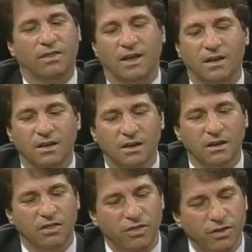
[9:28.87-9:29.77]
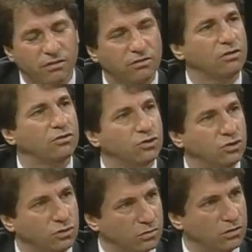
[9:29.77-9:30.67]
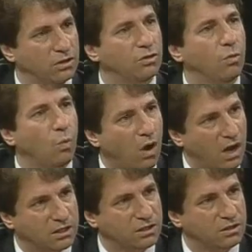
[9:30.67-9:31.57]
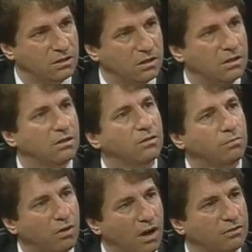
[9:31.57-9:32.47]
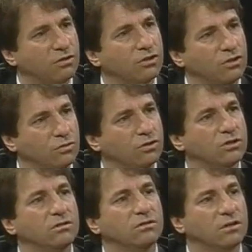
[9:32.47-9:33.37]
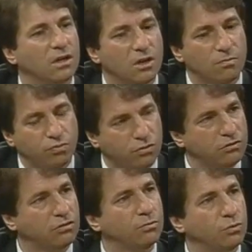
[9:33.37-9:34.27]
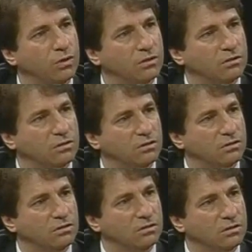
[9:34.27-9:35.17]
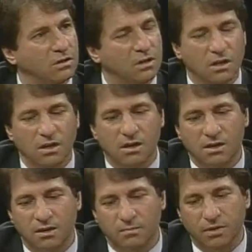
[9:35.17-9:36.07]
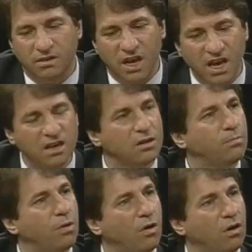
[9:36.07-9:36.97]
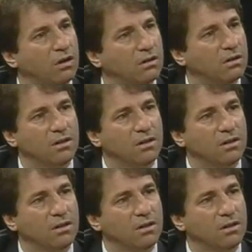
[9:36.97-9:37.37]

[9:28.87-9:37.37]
that this jury watched the prosecution's principal witnesses be taken apart,